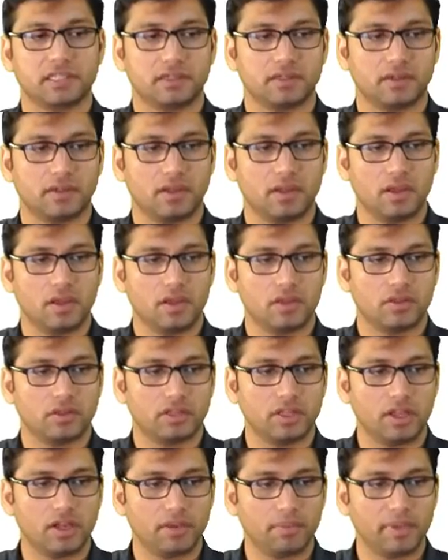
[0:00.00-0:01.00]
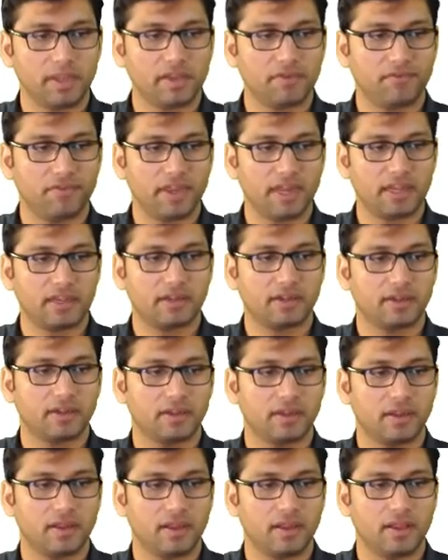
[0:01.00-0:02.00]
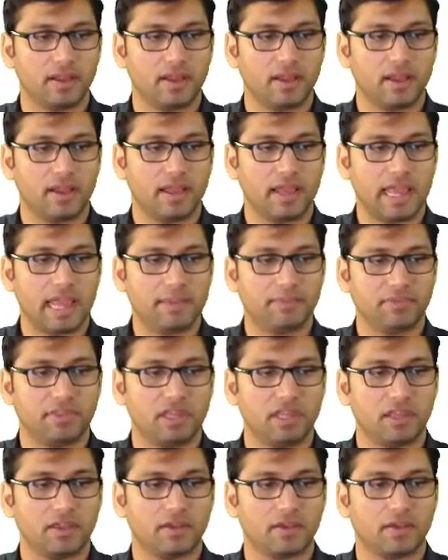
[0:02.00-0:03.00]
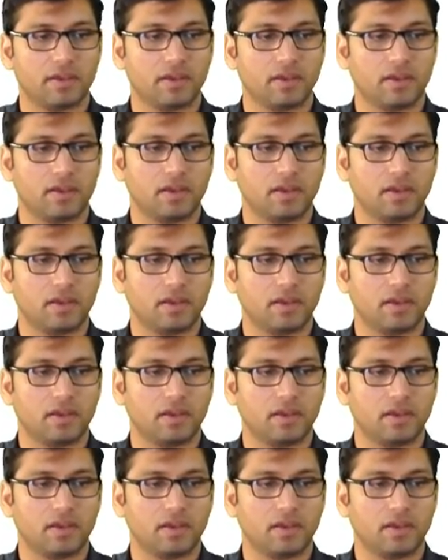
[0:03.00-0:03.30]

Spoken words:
reaction. So there will be a weight mg,